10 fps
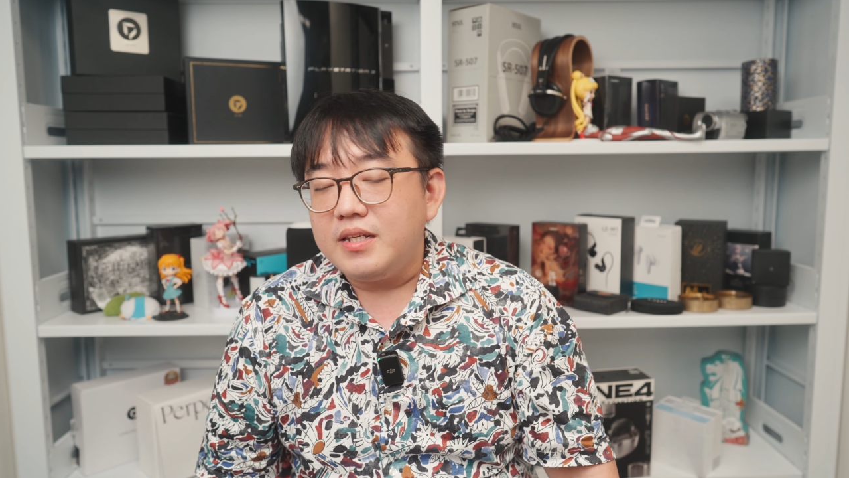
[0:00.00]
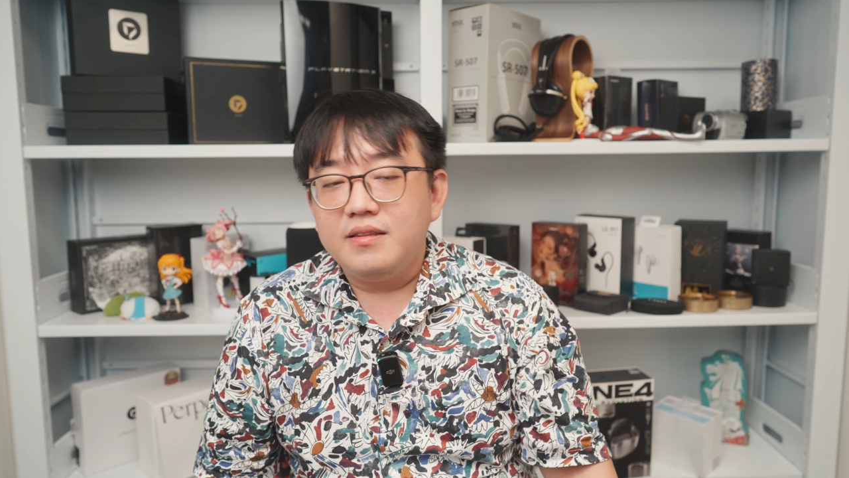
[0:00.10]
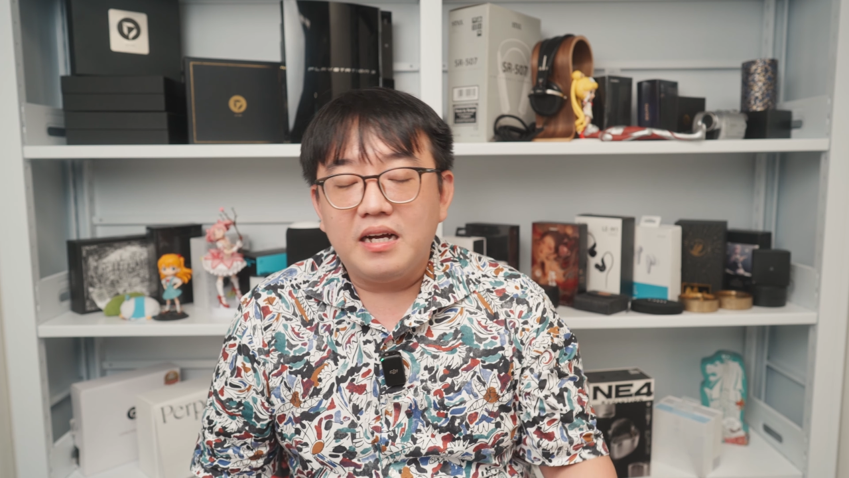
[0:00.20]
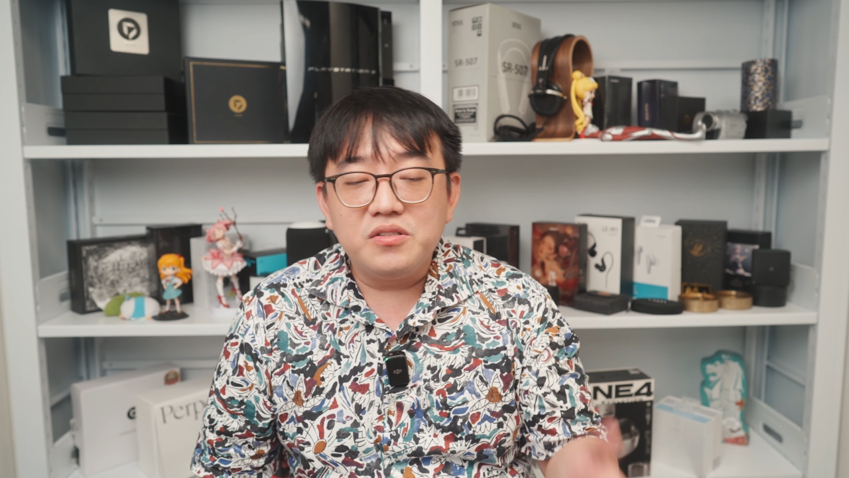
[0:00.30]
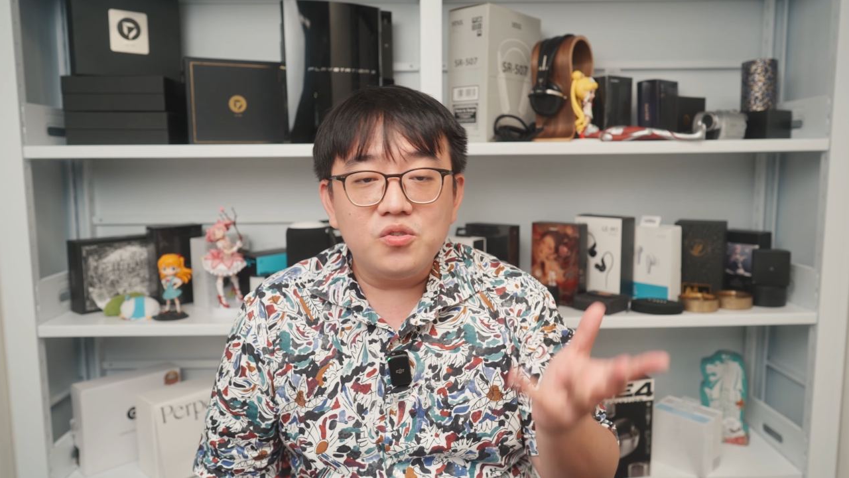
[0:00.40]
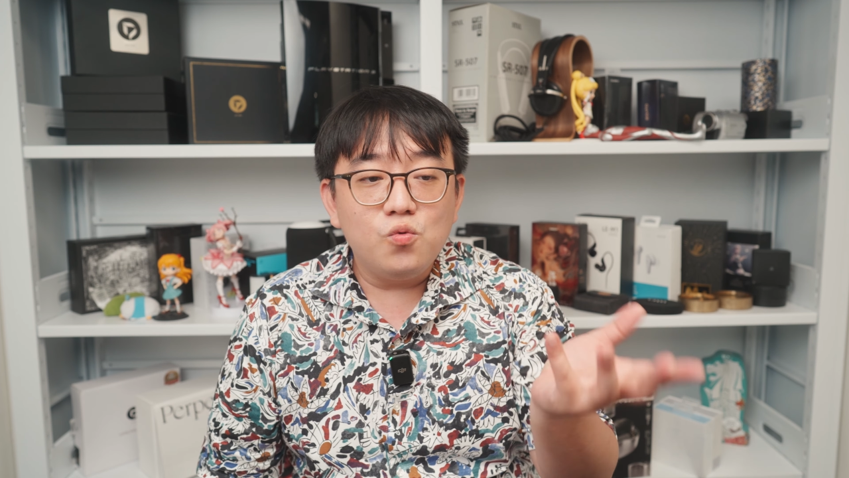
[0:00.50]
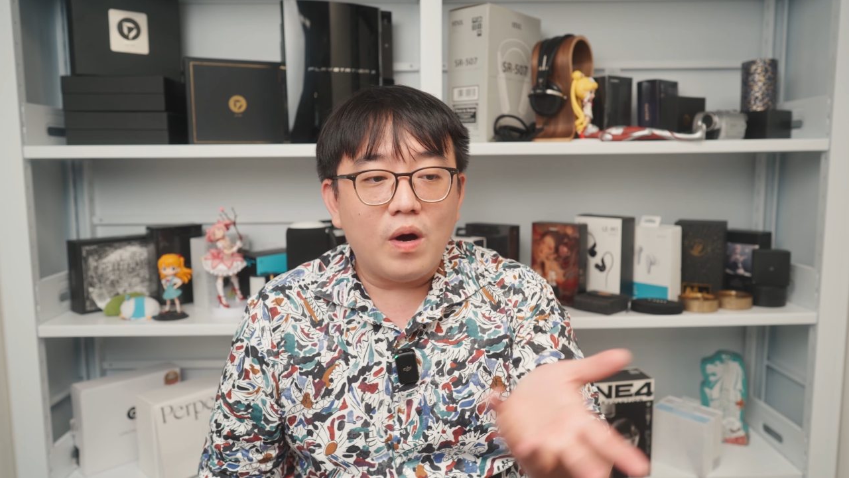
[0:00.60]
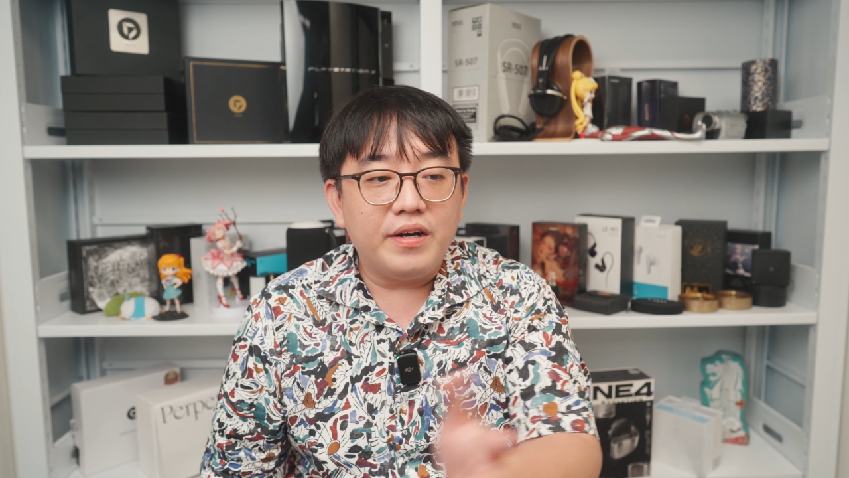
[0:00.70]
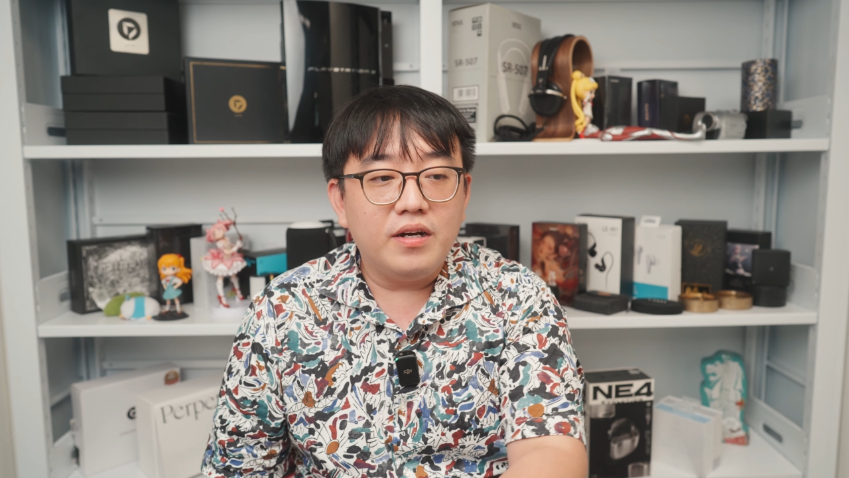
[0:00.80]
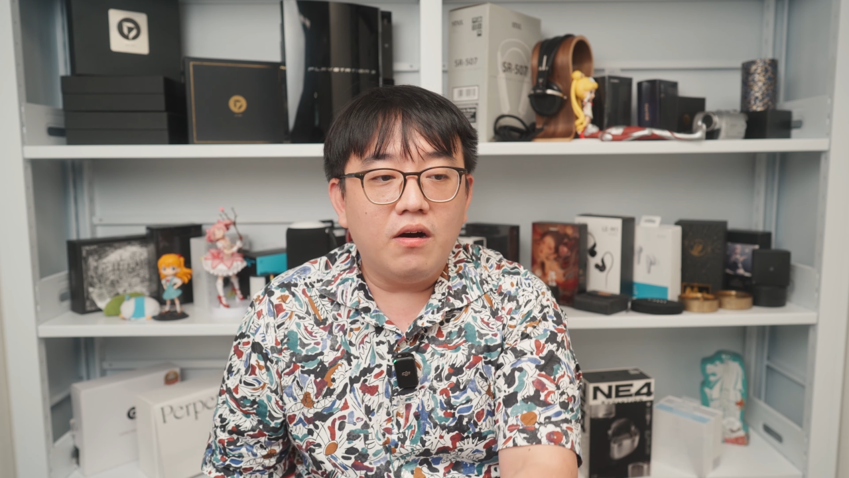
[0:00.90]
Tangzu
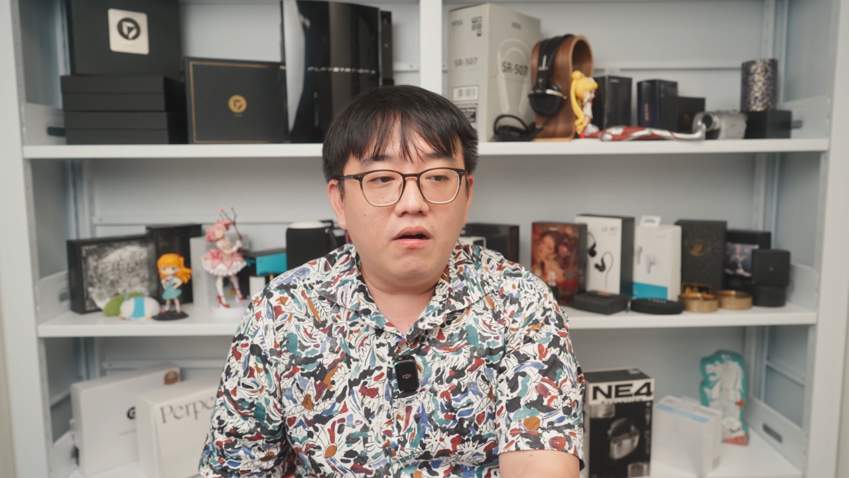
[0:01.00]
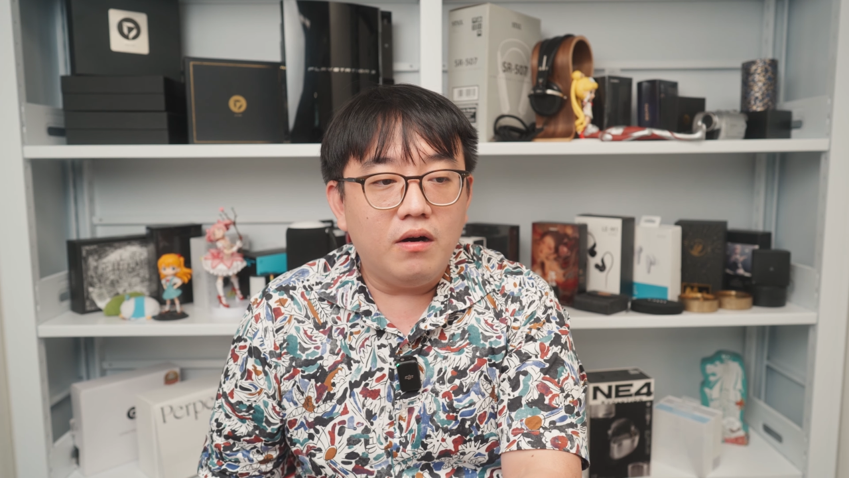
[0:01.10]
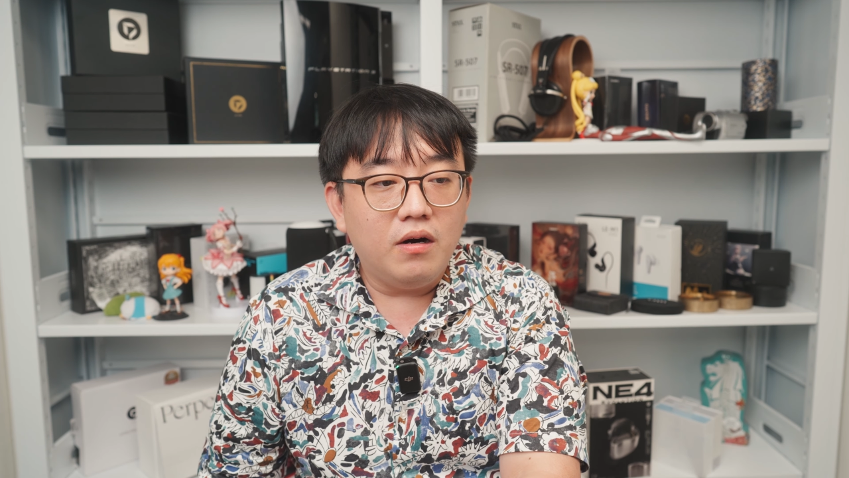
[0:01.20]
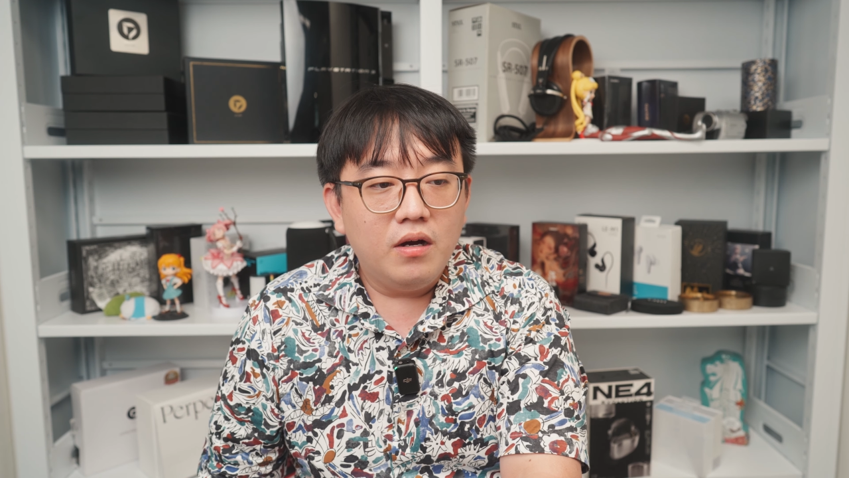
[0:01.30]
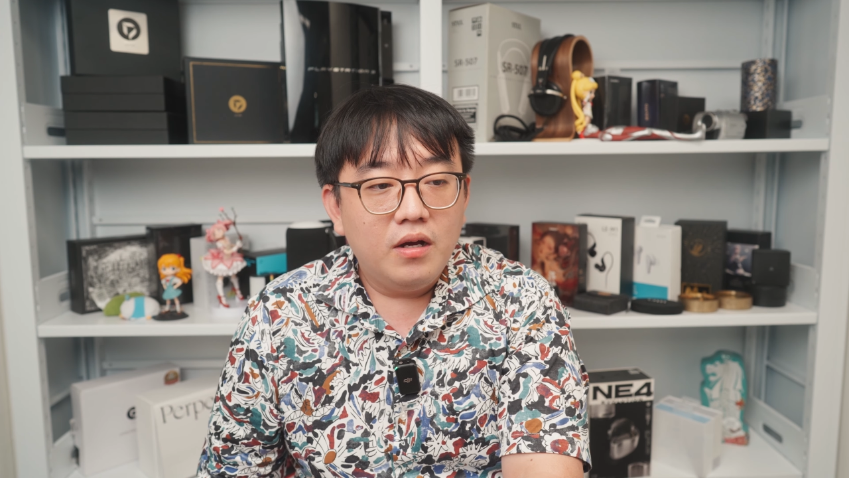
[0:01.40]
Waner or